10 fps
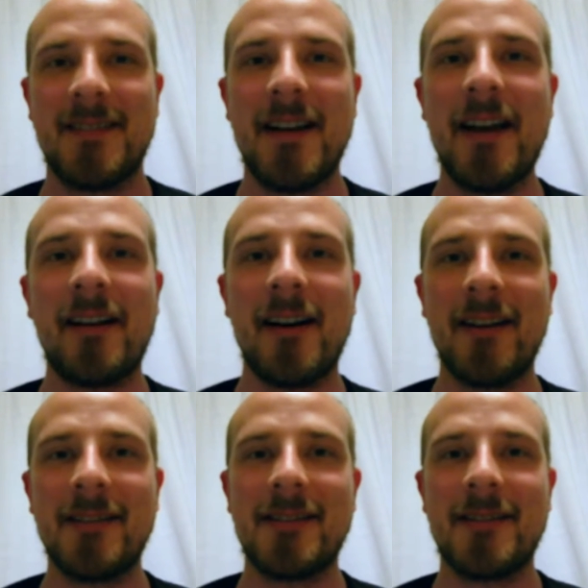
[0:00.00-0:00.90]
Hey
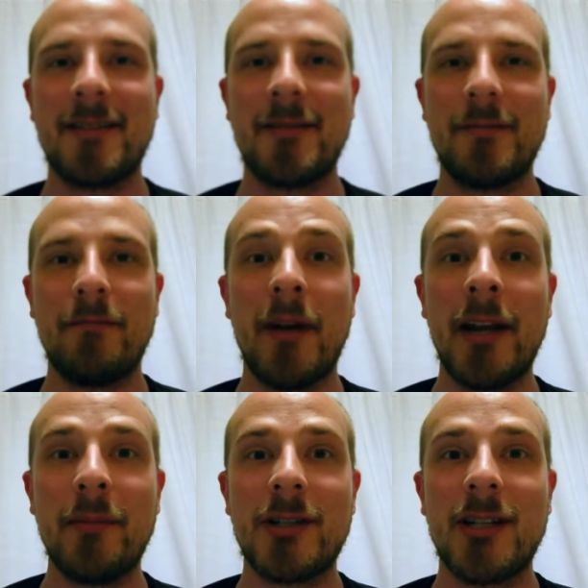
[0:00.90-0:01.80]
guys, my
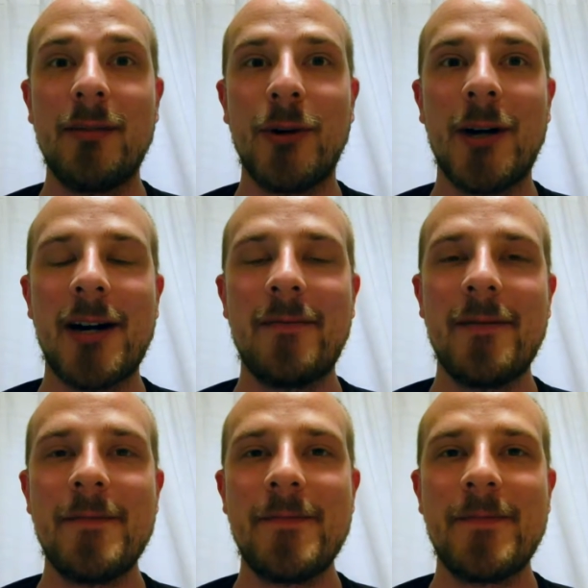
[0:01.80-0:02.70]
name is Simo Ahava,